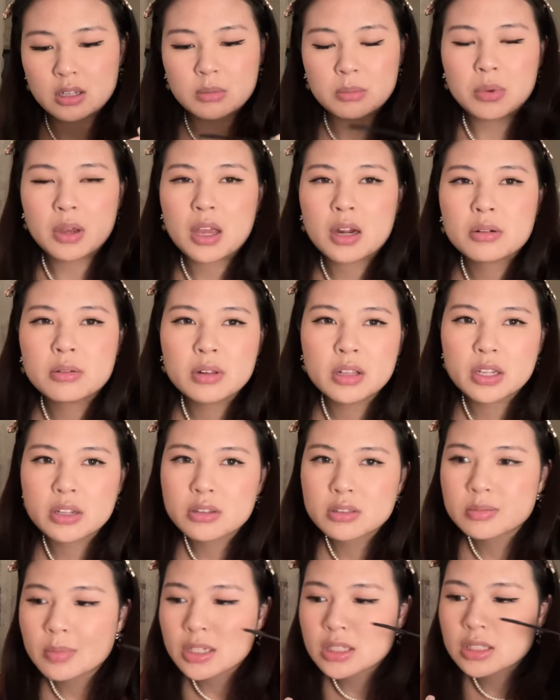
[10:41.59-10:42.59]
But I don't really
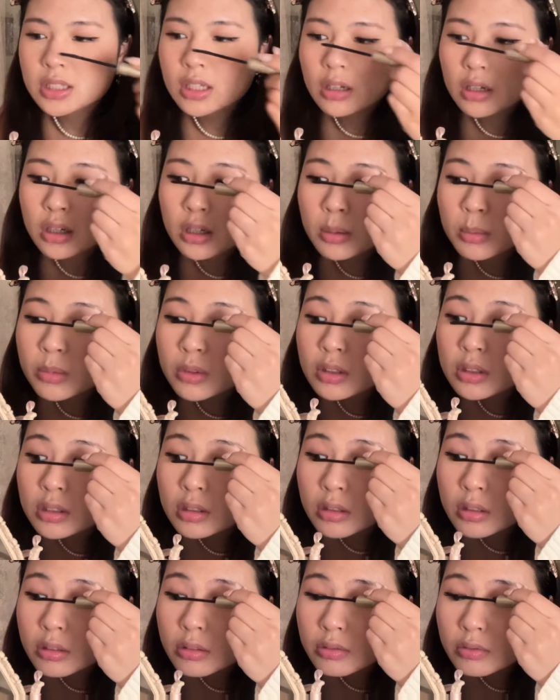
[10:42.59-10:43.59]
use mascara anymore, so
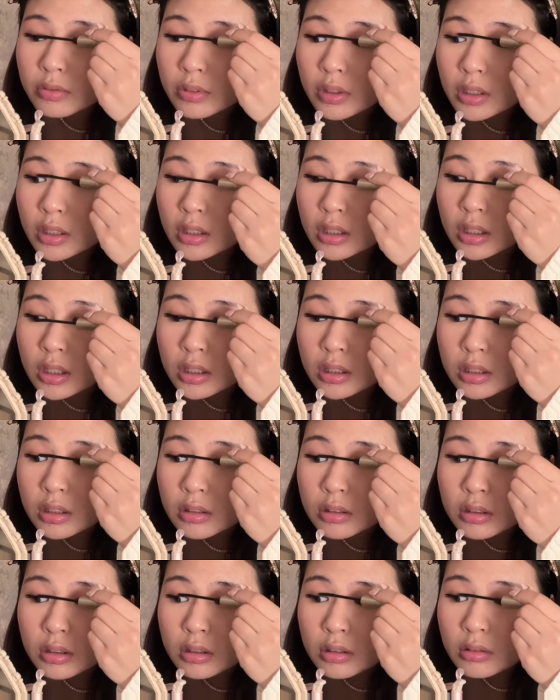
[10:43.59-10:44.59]
I don't find a need to
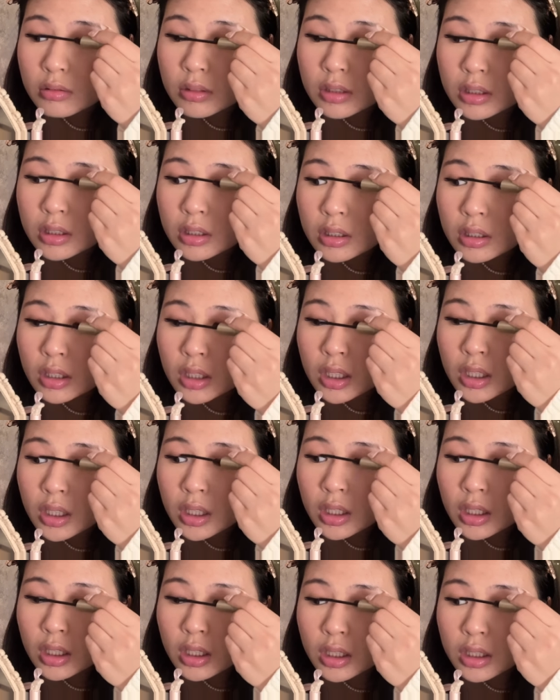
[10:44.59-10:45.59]
use a new one.
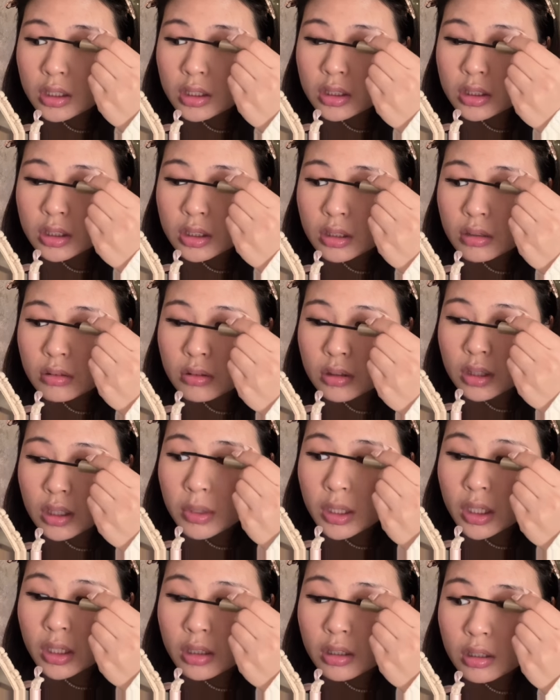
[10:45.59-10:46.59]
I just coat the
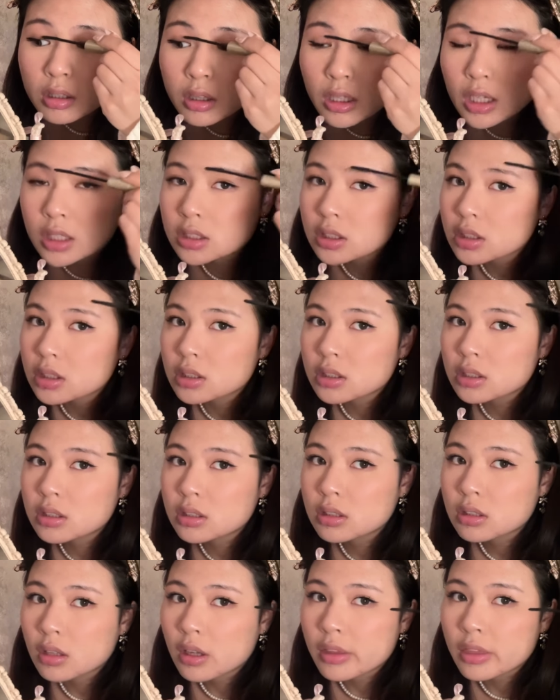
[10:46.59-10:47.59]
inner lashes.
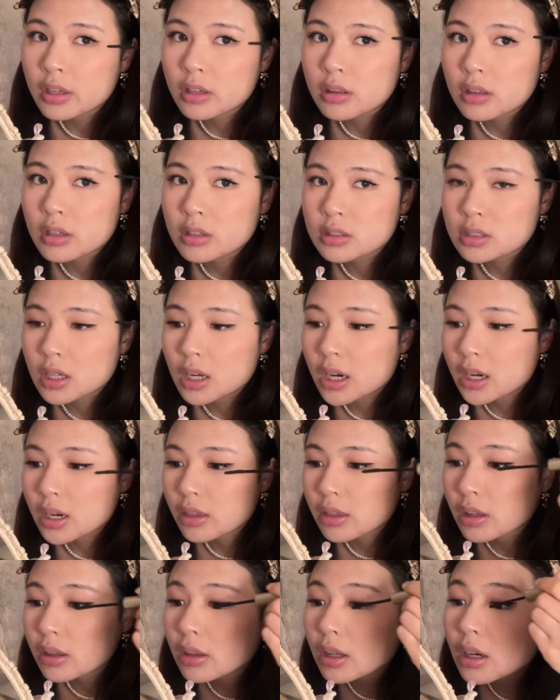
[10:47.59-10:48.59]
Not that there's
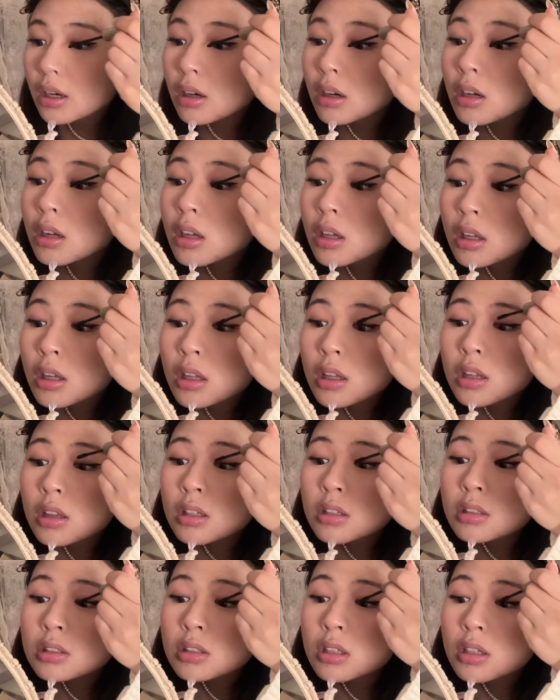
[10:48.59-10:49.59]
anything there.
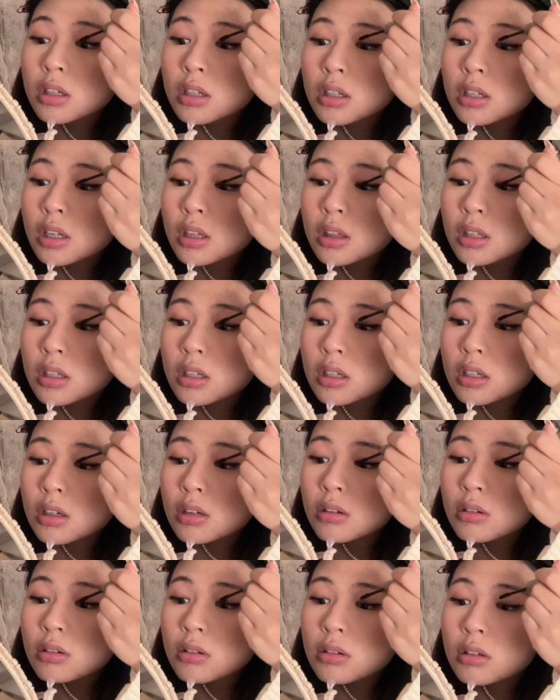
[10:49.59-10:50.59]
There's literally nothing to
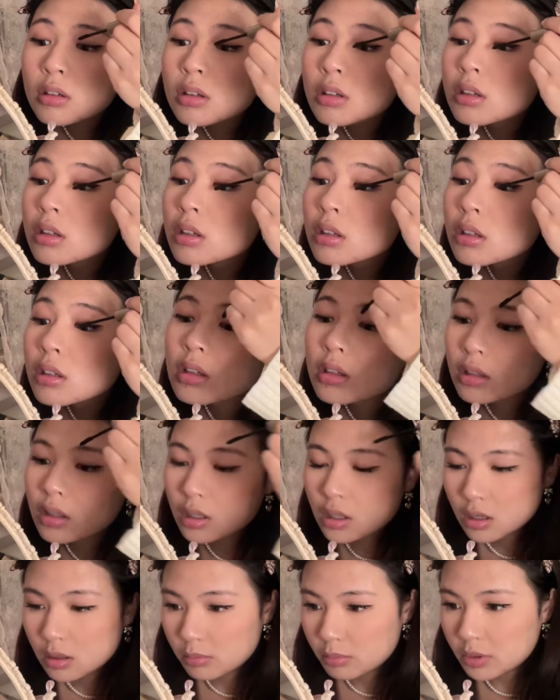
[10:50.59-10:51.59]
coat.
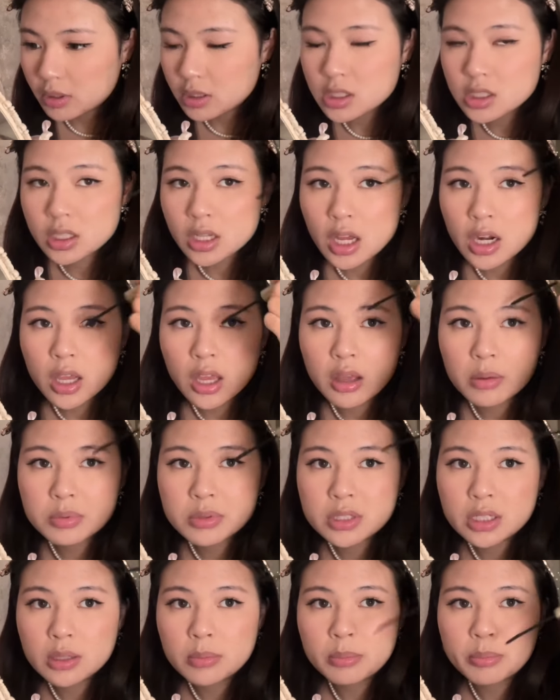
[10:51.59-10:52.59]
But it just kind of helps
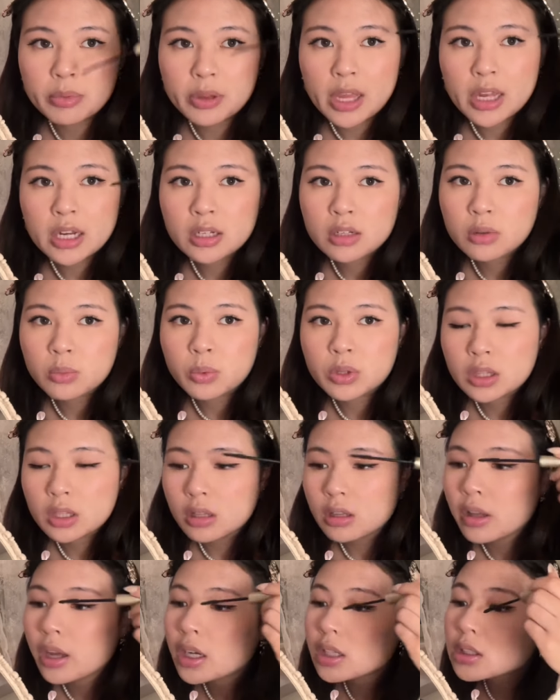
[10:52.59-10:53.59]
it blend with the
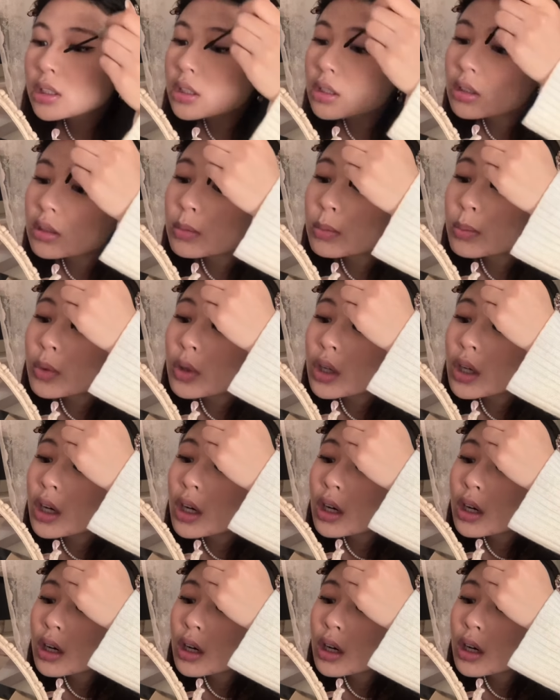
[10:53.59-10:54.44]
lashes more.